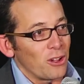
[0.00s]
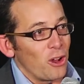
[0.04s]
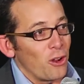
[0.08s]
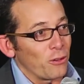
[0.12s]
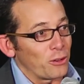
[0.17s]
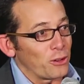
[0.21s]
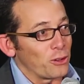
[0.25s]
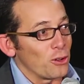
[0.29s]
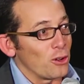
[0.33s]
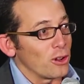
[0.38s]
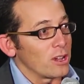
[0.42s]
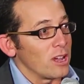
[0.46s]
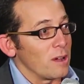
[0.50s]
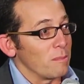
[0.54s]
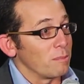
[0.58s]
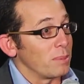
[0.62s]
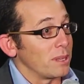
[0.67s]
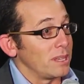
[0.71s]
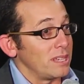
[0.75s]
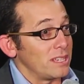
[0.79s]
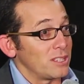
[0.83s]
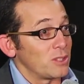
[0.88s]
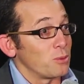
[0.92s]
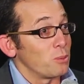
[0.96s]
offshore
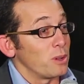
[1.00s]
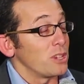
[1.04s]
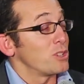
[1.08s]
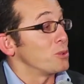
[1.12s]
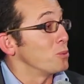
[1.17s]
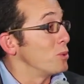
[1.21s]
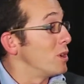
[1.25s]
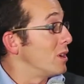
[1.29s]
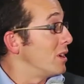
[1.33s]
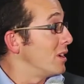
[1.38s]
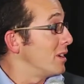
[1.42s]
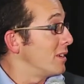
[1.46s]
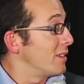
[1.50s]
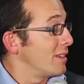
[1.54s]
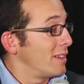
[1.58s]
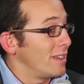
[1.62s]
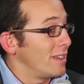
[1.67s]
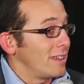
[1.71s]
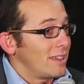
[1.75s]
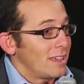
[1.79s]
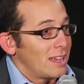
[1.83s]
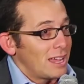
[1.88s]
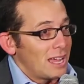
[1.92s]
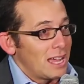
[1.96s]
companies, which were,
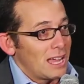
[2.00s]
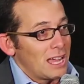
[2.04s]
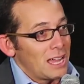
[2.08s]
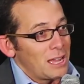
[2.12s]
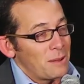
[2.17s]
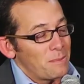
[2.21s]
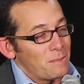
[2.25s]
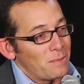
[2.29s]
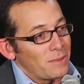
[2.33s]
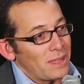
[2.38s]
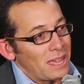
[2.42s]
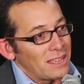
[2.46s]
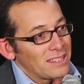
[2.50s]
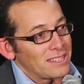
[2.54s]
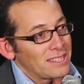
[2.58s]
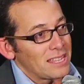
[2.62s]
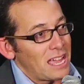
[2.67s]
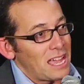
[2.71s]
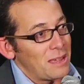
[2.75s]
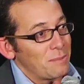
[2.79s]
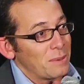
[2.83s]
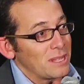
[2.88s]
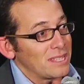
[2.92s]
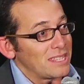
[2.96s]
as
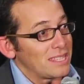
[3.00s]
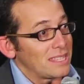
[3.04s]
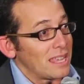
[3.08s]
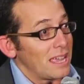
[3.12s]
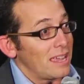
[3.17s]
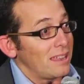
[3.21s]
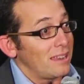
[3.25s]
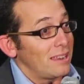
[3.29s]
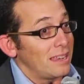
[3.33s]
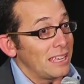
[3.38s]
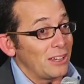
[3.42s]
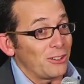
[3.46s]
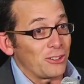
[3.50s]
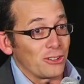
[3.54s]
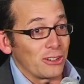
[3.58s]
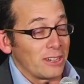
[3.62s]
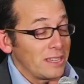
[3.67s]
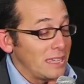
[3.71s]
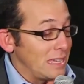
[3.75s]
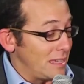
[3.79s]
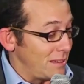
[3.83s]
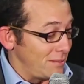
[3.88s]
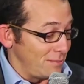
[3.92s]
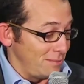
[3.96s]
Simon said,
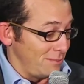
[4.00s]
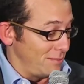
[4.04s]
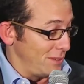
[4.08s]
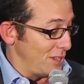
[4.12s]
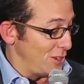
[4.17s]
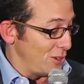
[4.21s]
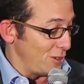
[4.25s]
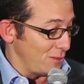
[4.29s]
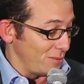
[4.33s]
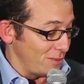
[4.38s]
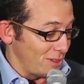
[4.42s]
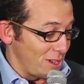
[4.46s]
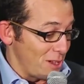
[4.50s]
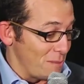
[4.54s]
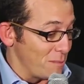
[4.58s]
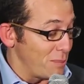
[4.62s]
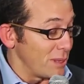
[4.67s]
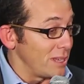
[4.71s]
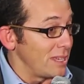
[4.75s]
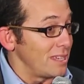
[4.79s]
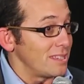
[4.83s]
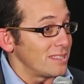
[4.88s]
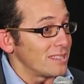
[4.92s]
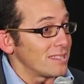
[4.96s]
literally,
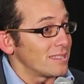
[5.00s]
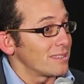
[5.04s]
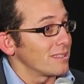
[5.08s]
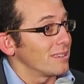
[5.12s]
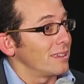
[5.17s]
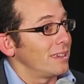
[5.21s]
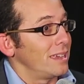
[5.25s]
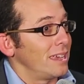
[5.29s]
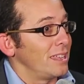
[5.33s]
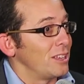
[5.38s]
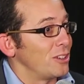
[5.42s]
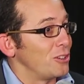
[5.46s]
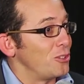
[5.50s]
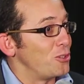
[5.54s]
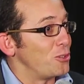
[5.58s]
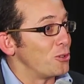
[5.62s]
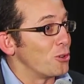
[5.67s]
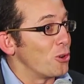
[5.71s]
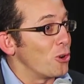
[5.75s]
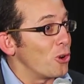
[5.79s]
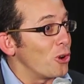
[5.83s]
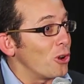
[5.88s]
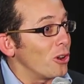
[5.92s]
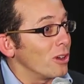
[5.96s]
companies in a
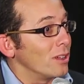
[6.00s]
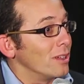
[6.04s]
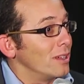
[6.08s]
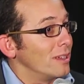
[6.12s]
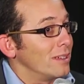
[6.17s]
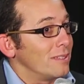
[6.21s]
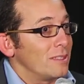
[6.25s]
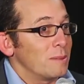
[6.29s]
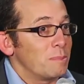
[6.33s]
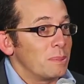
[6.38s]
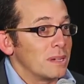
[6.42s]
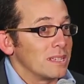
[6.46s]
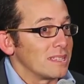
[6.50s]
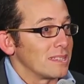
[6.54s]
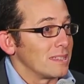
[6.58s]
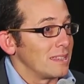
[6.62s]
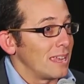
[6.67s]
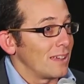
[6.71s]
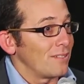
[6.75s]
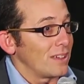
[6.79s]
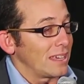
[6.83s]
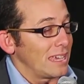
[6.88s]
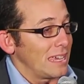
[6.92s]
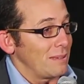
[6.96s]
drawer. The person
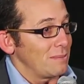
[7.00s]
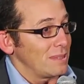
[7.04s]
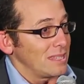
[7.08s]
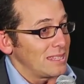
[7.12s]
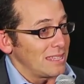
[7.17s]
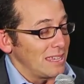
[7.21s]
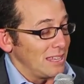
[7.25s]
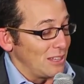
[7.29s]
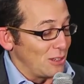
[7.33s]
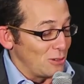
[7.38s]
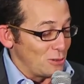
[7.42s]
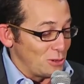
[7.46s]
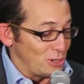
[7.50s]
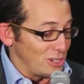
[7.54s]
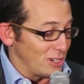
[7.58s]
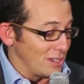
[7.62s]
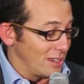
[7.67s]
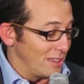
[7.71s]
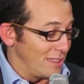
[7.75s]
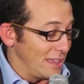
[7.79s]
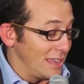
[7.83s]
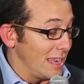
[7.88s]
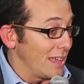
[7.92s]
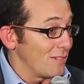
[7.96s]
never came to St. Lucia.
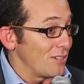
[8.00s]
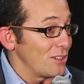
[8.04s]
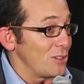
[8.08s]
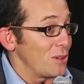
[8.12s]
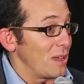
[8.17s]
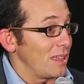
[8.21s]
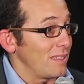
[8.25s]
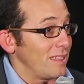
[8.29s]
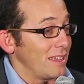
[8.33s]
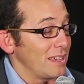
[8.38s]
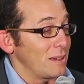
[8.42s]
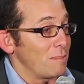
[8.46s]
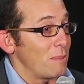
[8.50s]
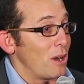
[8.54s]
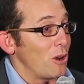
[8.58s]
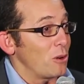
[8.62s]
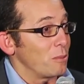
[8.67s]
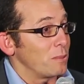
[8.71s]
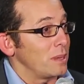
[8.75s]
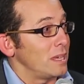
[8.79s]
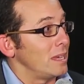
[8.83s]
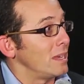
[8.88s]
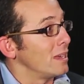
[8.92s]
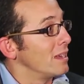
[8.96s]
They never knew anything about
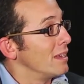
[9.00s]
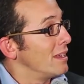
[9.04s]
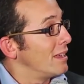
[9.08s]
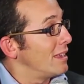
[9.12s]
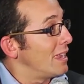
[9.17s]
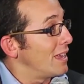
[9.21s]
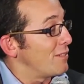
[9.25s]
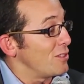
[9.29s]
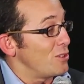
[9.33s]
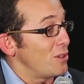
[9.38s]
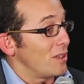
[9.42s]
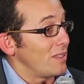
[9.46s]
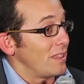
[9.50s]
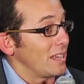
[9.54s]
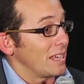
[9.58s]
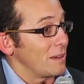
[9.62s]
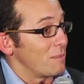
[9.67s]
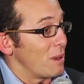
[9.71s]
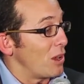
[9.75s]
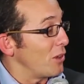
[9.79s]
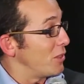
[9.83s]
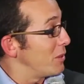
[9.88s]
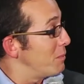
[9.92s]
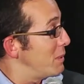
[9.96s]
me, never knew anything
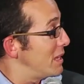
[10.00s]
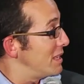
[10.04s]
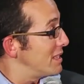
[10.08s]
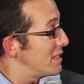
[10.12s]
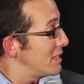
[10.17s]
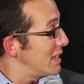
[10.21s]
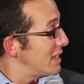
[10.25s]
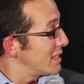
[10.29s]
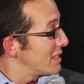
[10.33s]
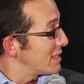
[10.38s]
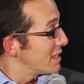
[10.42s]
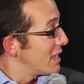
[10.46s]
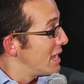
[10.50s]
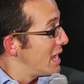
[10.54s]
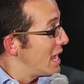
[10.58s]
about the business.